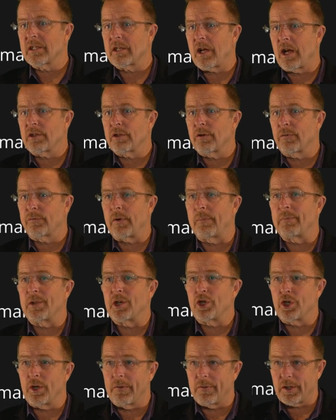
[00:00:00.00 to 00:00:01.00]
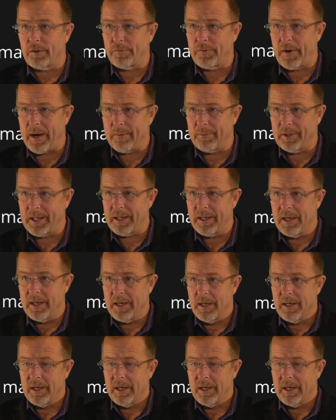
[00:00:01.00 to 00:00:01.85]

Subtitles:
is also from the Chivas family,